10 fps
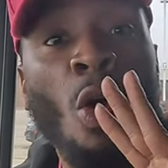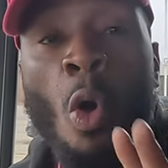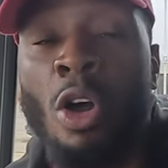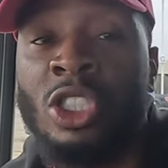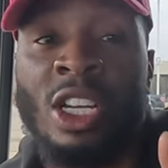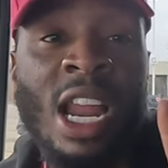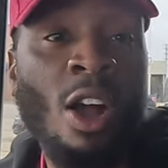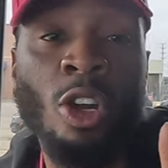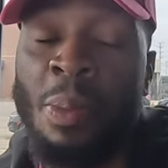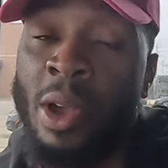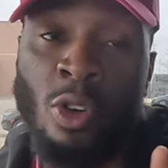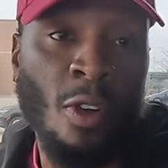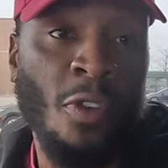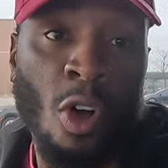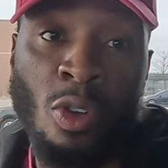the orders are not going to be on
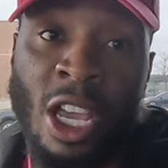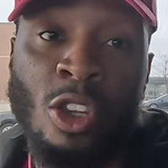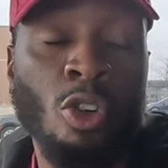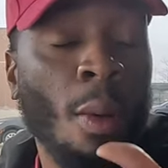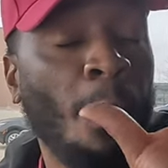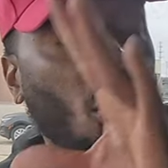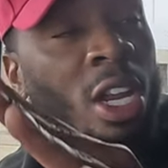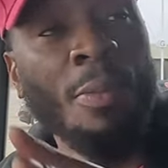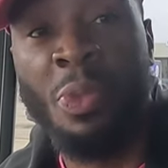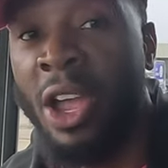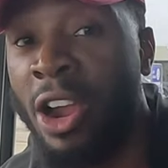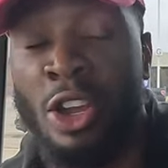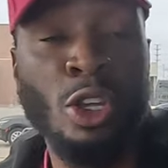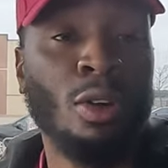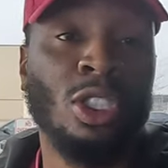your phone yet. You're going to pull up
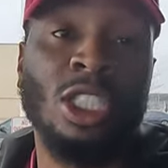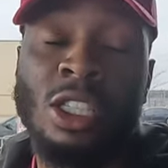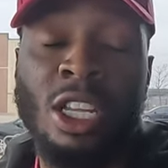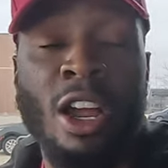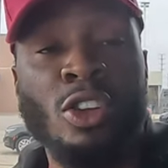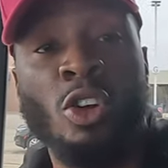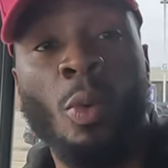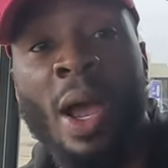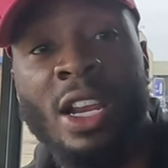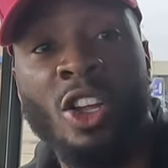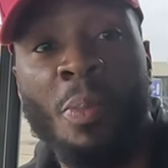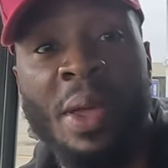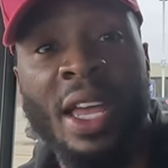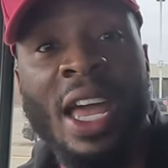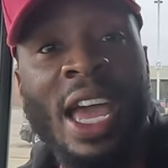there, you're going to sit there, you're going to wait a little
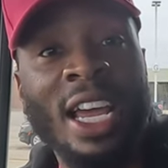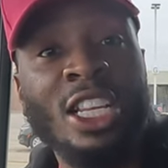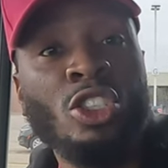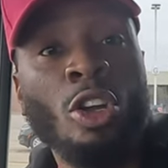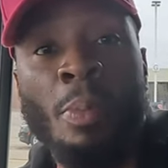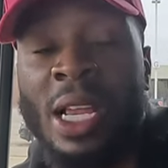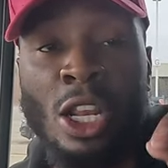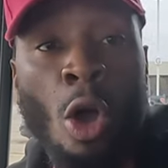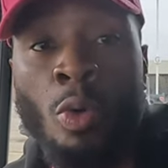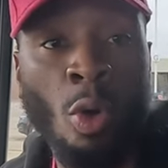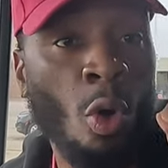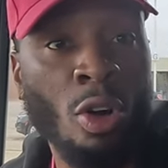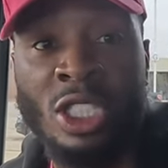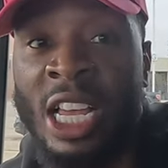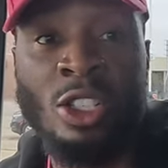bit, and it's going to be loading
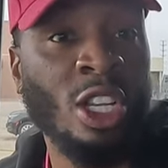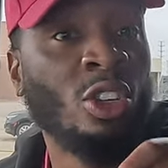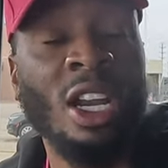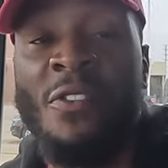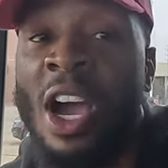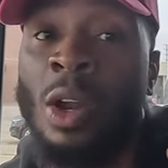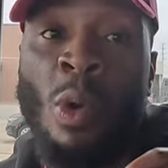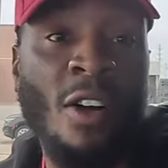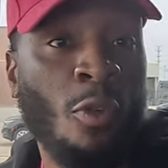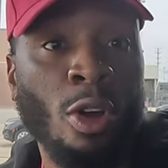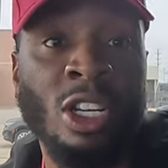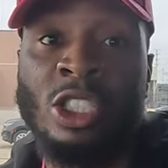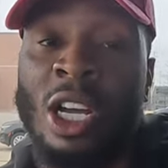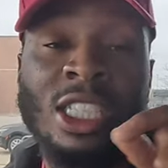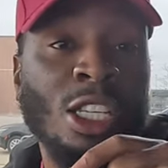orders. They, they're trying to find a route for you.
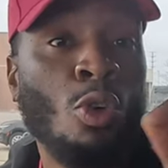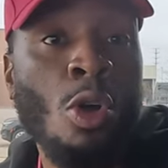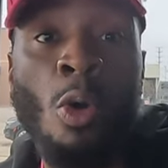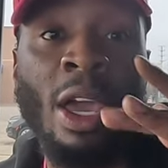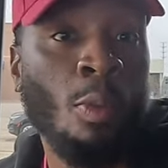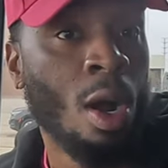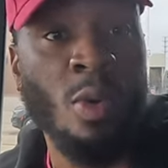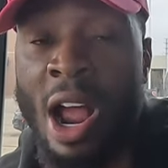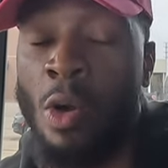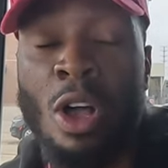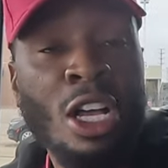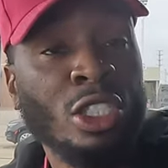They're trying to see who's going to get what route.